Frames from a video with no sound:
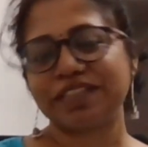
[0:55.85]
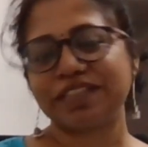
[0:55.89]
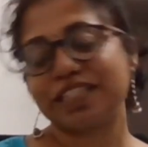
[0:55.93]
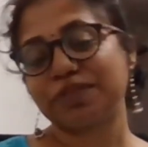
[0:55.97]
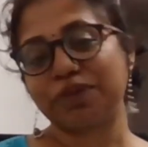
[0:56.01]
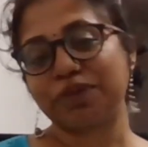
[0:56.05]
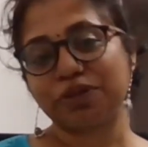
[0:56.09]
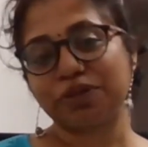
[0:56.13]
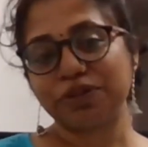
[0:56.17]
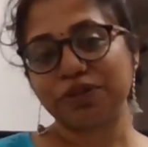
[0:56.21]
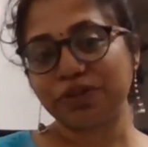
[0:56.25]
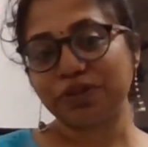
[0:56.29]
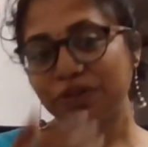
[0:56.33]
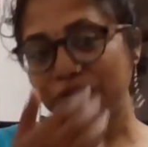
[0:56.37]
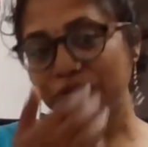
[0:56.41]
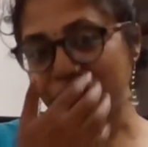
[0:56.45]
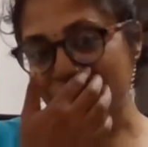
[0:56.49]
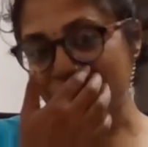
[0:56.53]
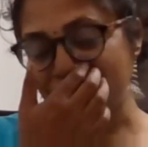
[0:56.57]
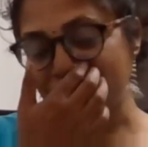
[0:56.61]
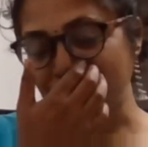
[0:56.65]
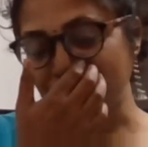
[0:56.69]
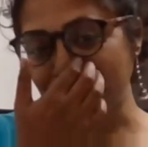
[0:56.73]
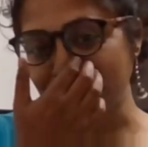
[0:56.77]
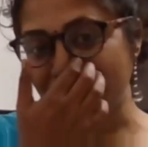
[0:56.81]
just wanted to know
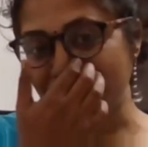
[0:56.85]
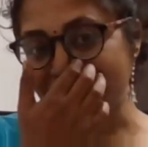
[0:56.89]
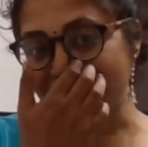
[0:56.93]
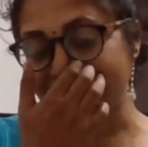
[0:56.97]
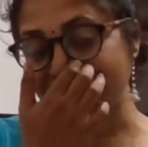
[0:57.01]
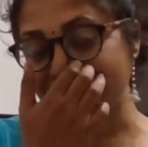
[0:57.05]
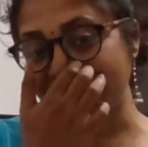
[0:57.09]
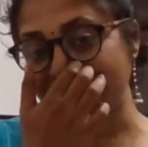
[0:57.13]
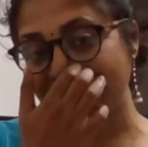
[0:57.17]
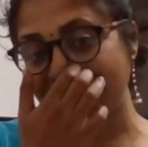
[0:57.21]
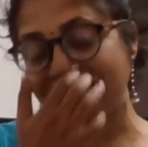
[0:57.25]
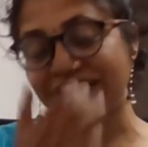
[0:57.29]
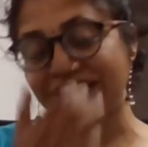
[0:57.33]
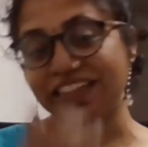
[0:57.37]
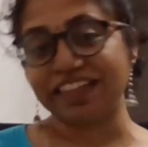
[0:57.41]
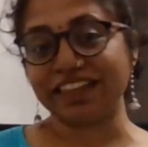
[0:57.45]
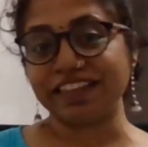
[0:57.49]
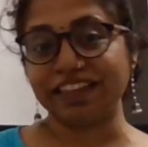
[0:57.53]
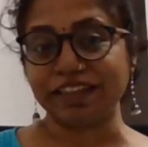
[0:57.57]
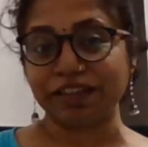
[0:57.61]
whether you guys have read